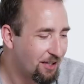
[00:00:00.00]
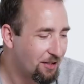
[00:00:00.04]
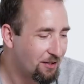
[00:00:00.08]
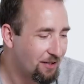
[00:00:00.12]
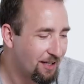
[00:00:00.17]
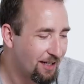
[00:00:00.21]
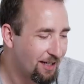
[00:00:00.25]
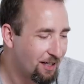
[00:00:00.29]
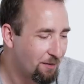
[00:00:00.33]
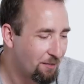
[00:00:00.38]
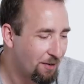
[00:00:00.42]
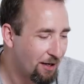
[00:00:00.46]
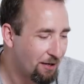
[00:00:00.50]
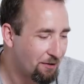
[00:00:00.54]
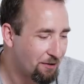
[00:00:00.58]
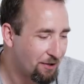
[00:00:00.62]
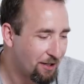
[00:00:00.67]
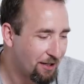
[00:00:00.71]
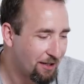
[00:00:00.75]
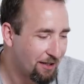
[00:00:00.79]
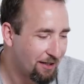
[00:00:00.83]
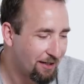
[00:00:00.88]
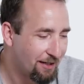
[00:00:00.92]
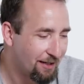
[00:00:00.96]
The thing
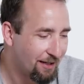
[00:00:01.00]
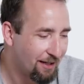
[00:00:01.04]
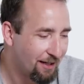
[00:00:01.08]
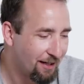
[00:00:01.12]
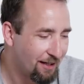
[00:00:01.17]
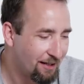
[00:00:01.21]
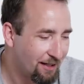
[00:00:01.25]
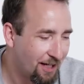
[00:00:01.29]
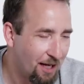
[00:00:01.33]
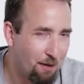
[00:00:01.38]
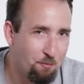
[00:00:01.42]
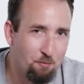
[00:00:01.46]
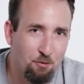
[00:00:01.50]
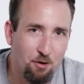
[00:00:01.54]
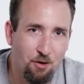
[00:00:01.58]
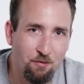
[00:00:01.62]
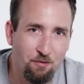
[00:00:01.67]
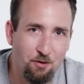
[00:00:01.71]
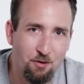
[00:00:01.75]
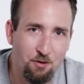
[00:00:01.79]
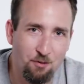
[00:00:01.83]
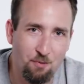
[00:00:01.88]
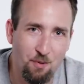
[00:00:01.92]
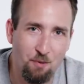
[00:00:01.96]
about game
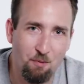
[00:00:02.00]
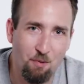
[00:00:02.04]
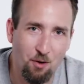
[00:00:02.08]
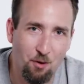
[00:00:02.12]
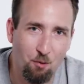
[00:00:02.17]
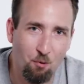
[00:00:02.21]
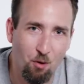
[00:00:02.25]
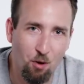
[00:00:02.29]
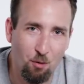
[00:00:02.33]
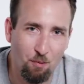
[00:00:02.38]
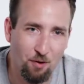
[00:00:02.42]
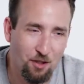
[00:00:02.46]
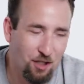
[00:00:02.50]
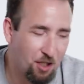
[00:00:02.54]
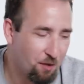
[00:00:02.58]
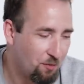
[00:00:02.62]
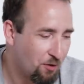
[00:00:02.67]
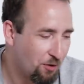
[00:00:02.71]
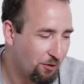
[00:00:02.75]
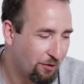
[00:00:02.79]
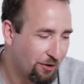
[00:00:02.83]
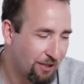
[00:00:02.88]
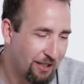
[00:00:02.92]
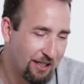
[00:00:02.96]
previews, we want to work with the
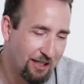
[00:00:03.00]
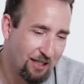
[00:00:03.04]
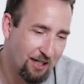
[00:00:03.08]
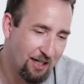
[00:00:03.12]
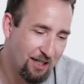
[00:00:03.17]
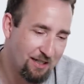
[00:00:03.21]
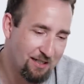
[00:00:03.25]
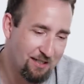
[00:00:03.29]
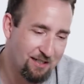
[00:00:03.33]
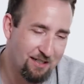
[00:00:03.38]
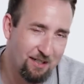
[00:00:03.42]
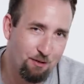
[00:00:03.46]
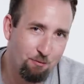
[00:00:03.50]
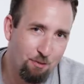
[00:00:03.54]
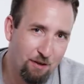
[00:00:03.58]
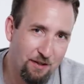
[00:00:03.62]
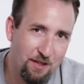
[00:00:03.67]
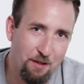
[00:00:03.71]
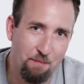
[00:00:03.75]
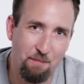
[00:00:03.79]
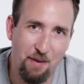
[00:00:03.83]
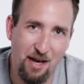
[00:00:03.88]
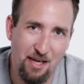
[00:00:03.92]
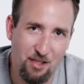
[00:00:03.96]
community and see
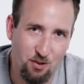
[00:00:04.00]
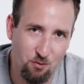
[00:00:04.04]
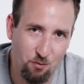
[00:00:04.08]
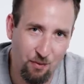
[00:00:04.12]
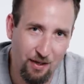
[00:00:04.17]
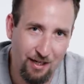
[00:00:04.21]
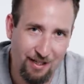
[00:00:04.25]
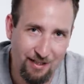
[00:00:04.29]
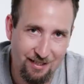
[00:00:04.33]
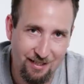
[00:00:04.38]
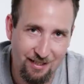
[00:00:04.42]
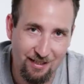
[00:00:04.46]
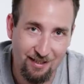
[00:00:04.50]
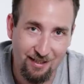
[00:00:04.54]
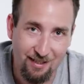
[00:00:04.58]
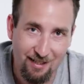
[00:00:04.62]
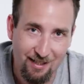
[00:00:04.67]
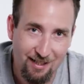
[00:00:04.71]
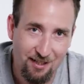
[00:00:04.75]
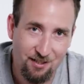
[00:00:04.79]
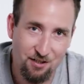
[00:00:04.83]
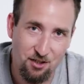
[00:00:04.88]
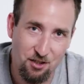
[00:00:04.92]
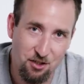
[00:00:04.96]
what the best way to
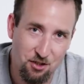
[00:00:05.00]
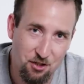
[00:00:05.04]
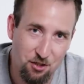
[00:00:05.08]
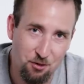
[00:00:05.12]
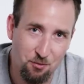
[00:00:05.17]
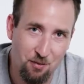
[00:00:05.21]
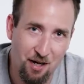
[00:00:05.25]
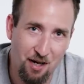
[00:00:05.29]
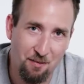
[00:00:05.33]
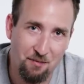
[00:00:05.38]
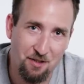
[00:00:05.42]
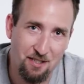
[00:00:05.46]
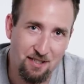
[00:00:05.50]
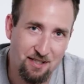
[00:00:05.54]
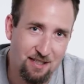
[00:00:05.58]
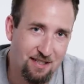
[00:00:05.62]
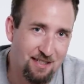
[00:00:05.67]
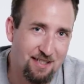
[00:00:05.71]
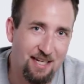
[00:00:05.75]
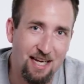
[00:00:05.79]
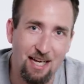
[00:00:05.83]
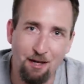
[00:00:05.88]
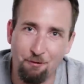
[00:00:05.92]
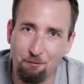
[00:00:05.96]
do aim
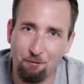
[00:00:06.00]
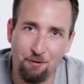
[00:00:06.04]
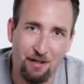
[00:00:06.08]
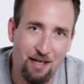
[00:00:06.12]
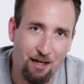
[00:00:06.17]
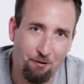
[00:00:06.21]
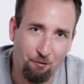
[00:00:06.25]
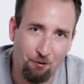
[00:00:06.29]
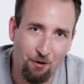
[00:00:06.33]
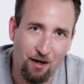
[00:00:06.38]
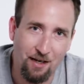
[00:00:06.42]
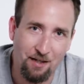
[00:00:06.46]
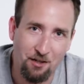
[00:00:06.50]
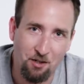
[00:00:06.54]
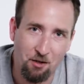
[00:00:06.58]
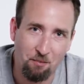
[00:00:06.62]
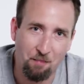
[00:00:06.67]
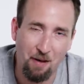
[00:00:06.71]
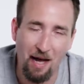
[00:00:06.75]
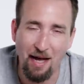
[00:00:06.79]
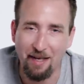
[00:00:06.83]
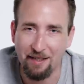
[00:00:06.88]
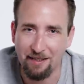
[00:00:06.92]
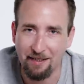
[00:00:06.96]
assist if we ever end
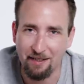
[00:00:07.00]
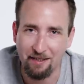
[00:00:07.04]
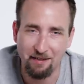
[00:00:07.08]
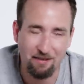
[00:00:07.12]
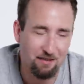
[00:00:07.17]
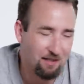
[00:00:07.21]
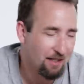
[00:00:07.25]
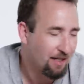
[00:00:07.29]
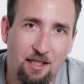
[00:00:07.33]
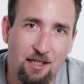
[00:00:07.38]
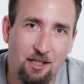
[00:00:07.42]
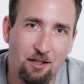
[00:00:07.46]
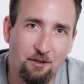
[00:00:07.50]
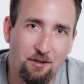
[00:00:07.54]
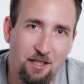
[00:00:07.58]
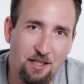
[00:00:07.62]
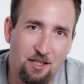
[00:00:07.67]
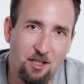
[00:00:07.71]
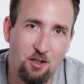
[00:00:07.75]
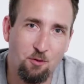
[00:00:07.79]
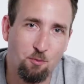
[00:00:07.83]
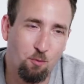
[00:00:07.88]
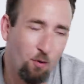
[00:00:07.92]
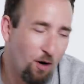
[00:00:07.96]
up adding it. You know,
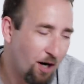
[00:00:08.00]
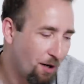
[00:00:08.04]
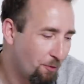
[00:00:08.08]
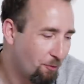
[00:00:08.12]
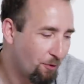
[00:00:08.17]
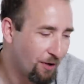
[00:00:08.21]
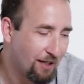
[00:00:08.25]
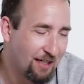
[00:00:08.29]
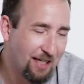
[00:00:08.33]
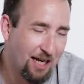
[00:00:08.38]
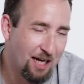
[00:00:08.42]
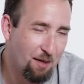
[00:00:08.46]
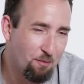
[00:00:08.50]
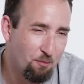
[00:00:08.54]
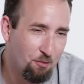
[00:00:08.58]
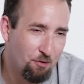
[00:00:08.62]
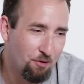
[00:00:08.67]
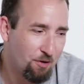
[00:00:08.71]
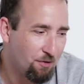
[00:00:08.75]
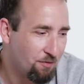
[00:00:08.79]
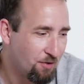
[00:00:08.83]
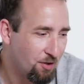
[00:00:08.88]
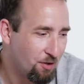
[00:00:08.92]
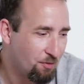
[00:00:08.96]
this is why we're in game
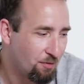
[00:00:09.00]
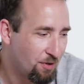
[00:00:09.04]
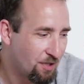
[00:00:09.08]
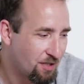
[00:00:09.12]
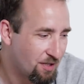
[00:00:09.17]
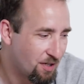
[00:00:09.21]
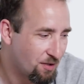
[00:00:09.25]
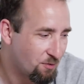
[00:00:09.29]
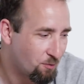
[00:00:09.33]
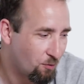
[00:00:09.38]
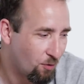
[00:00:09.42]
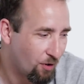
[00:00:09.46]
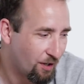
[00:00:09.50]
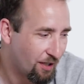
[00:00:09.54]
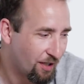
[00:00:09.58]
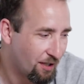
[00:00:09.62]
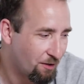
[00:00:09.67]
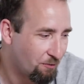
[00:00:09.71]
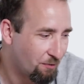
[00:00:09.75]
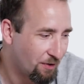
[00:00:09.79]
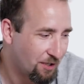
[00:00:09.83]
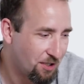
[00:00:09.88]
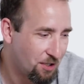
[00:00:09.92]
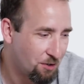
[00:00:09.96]
preview, is
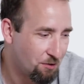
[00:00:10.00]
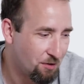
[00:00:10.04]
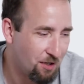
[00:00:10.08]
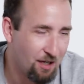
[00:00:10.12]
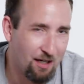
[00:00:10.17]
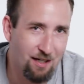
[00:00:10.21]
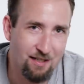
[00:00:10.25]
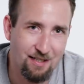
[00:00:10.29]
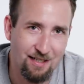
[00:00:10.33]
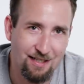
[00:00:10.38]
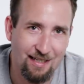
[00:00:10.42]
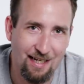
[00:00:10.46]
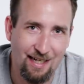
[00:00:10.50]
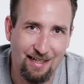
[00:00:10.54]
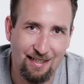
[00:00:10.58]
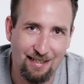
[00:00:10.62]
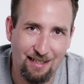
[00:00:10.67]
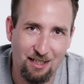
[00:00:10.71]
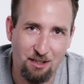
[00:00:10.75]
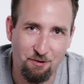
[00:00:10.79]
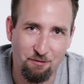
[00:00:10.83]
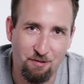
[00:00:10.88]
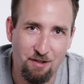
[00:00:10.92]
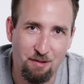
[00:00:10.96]
working with you guys and
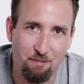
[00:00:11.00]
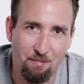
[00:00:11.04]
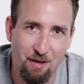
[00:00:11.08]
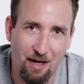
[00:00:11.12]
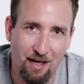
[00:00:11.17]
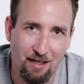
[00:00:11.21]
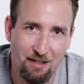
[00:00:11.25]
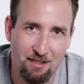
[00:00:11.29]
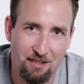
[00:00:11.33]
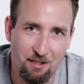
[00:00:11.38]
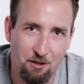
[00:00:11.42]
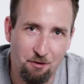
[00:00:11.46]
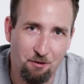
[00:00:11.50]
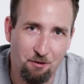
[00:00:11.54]
getting this feedback.